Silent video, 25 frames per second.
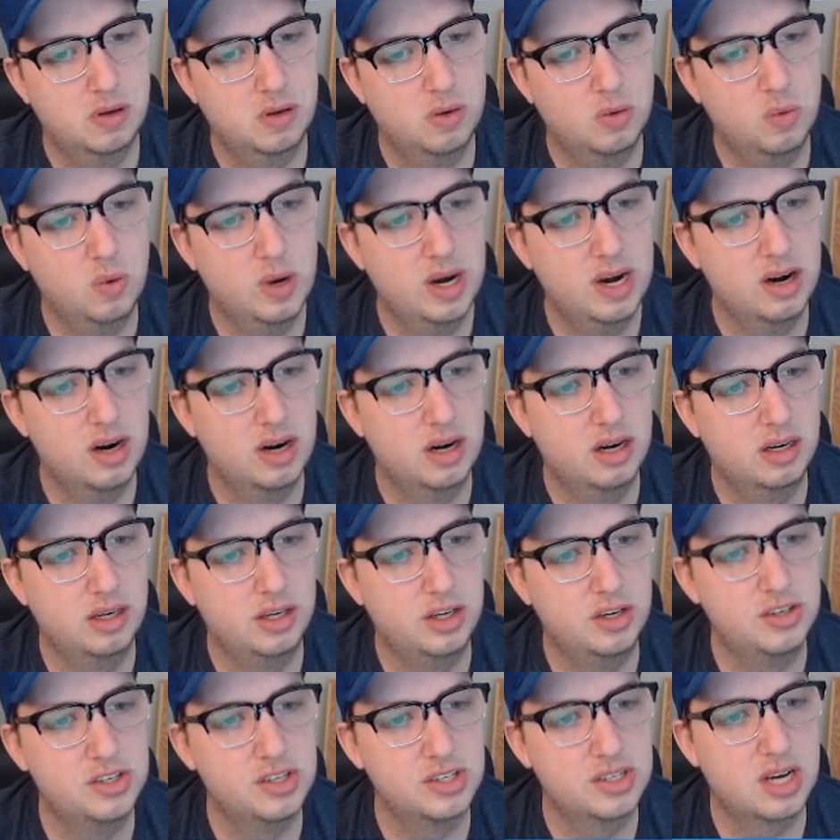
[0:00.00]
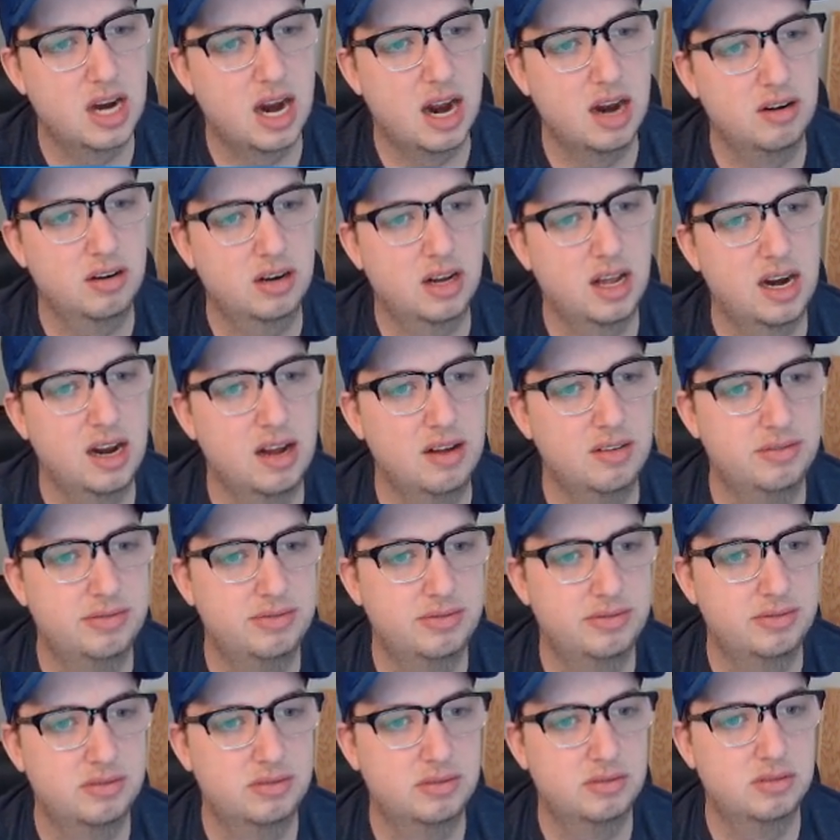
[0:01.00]
Where you just kind of
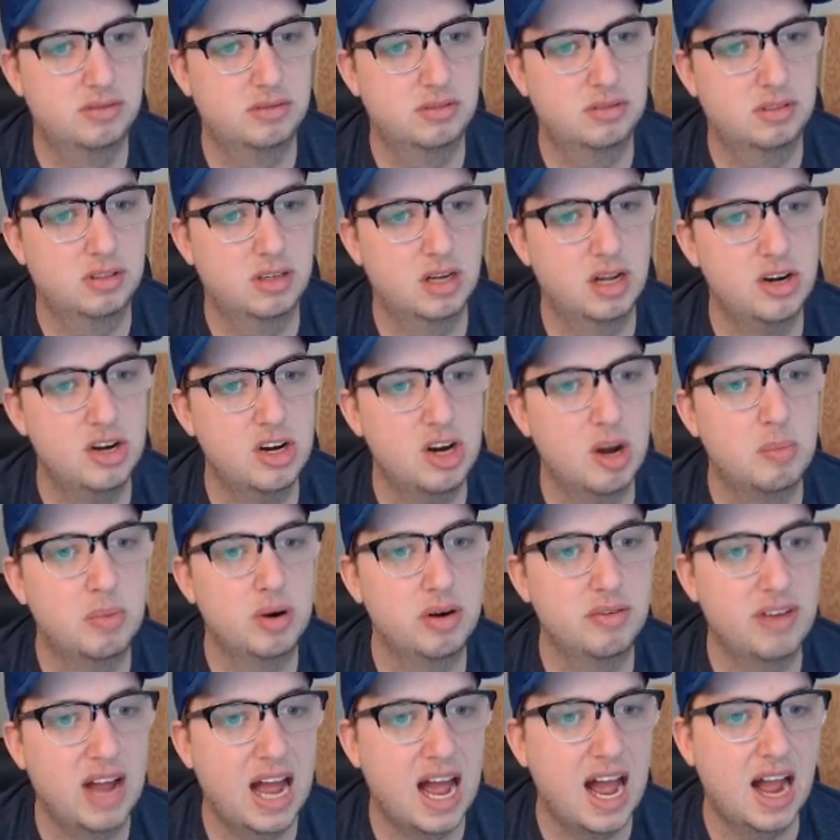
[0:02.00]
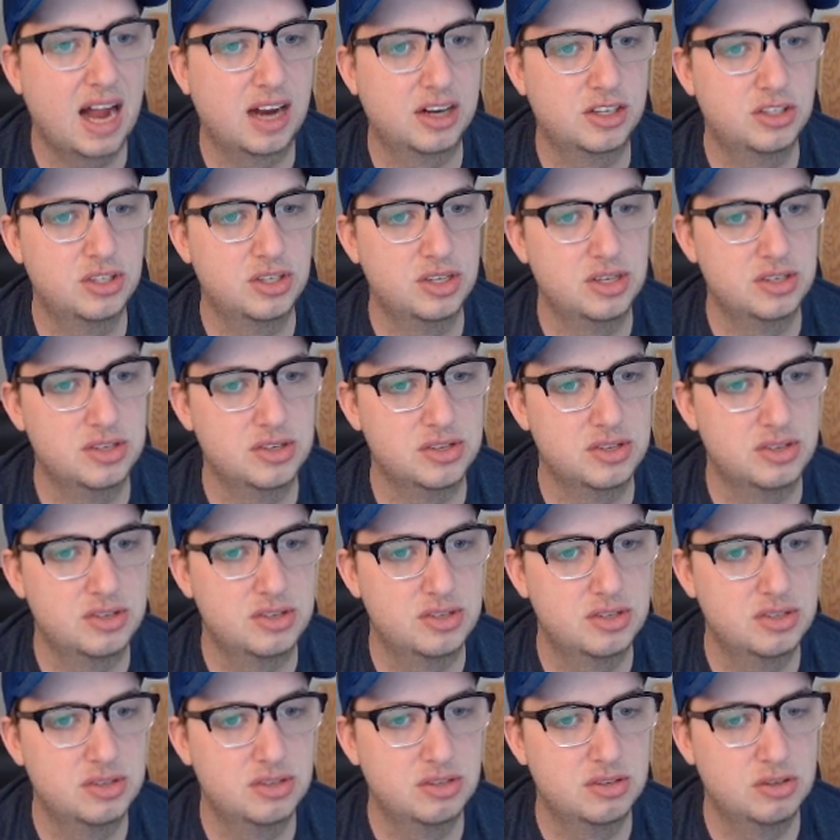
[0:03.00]
have a number of
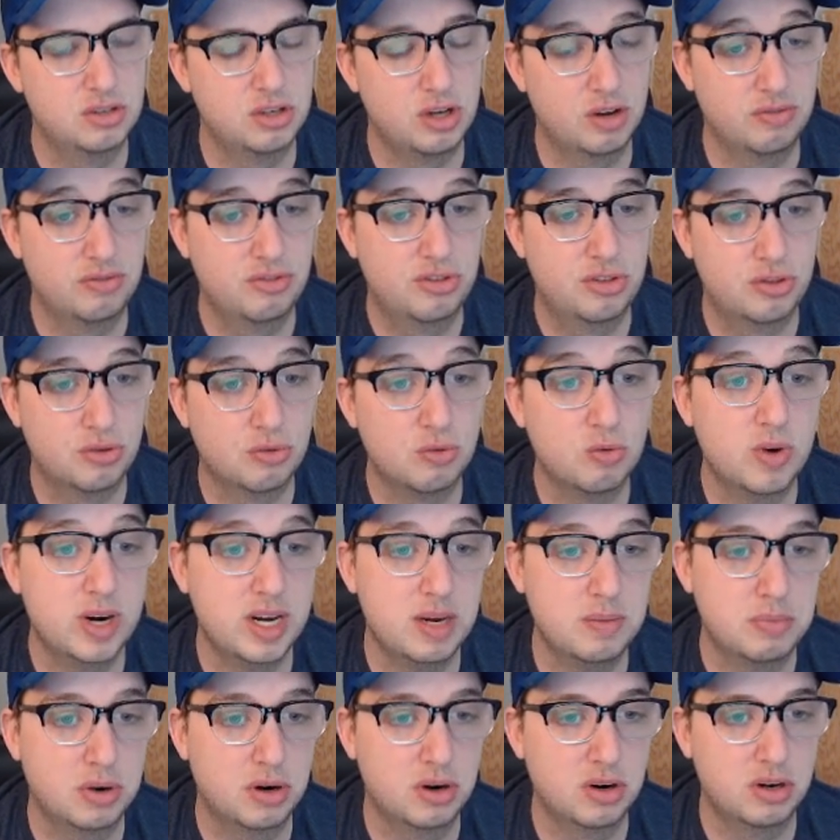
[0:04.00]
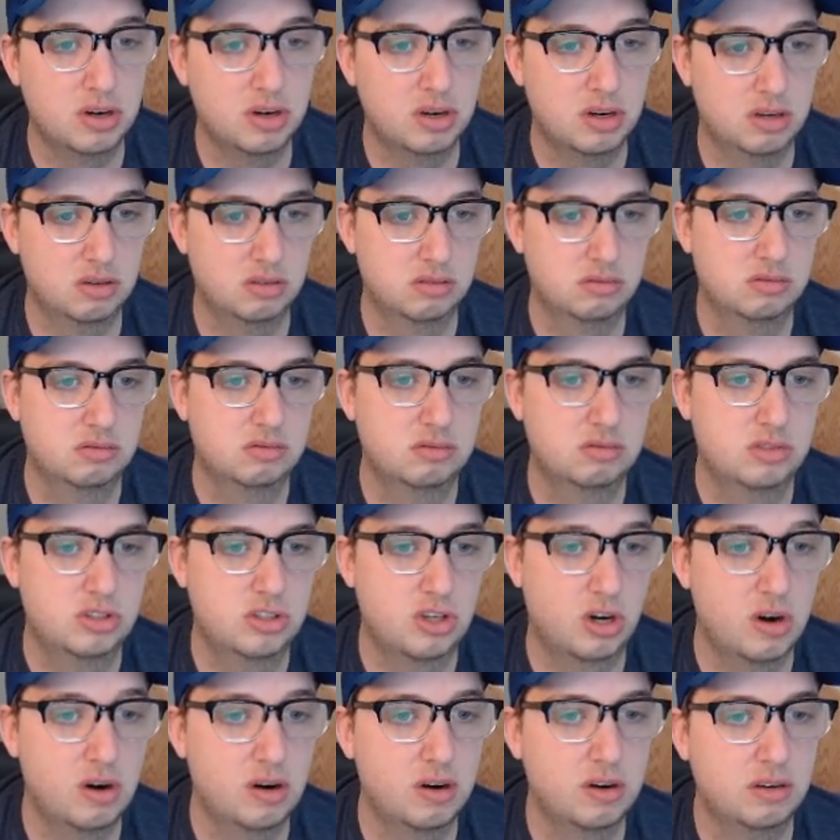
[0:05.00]
actions. So you have 3 per
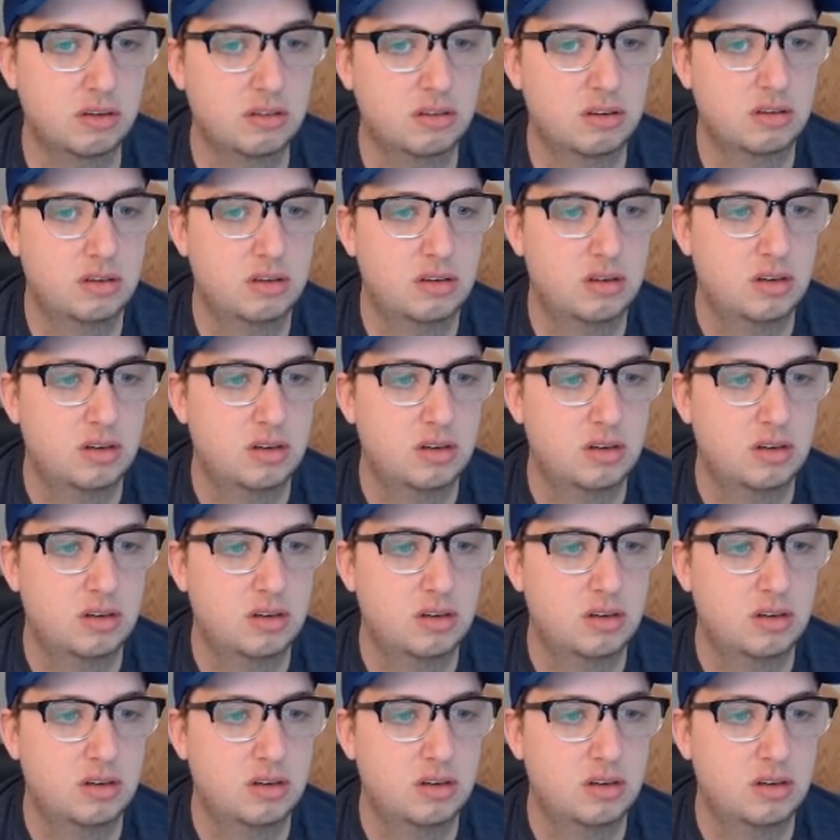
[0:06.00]
turn.